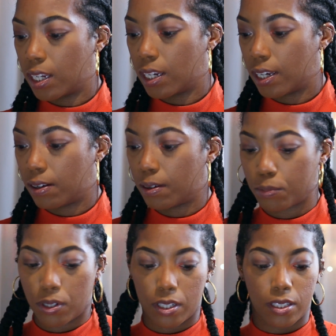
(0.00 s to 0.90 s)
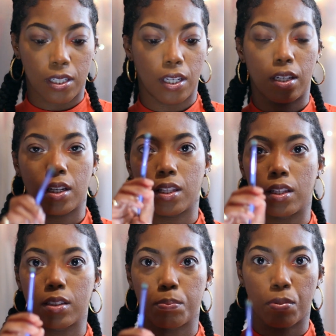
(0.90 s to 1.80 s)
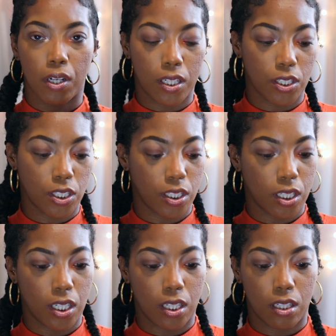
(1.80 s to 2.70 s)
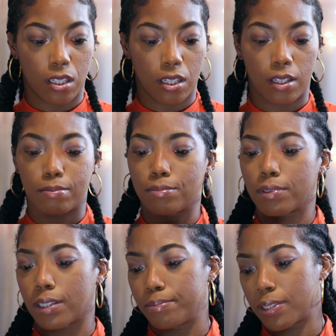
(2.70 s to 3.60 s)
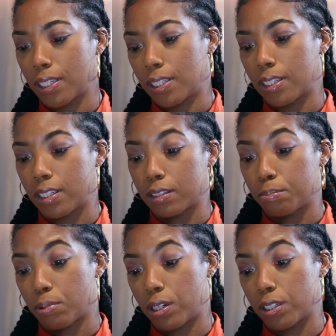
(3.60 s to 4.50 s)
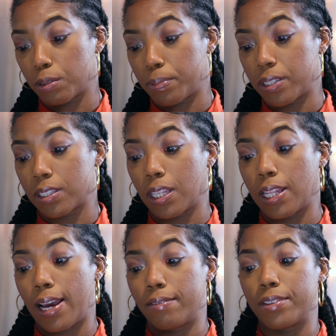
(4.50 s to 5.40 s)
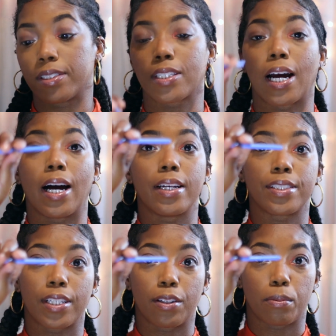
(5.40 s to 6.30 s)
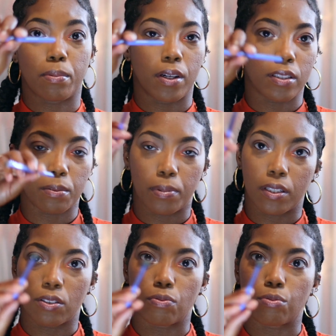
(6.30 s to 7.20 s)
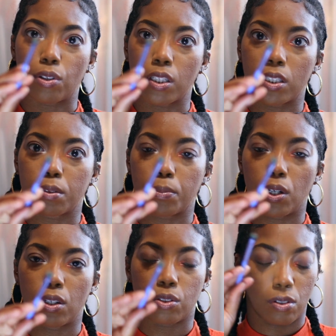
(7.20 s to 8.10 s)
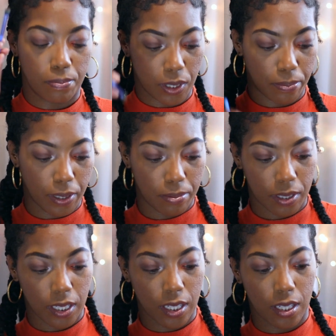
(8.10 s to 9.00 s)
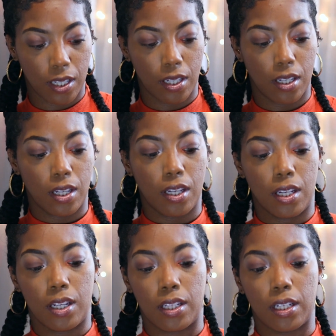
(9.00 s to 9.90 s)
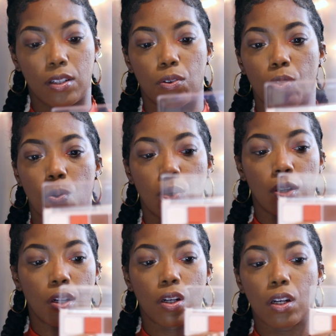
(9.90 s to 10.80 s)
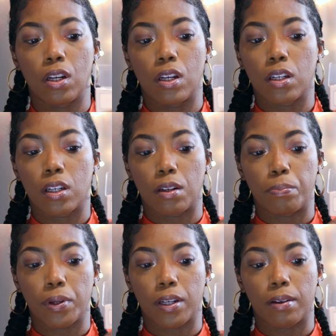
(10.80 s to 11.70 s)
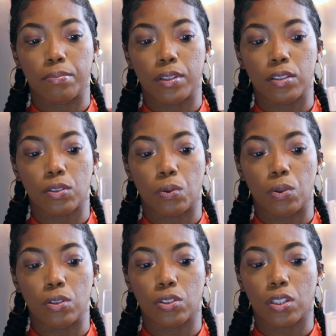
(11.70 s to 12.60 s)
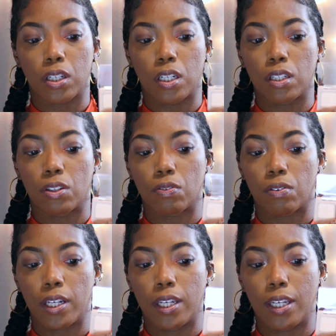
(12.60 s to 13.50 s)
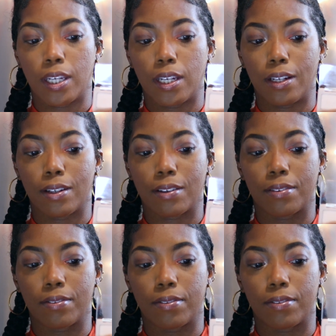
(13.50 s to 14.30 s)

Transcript: Now I'm going to take this brush and I'm, I'm saying this brush, but it's a lavish eyeshader brush, but it's really small. So I'm going to be able to get in that little corner. I'm going to pick up this orange color right here.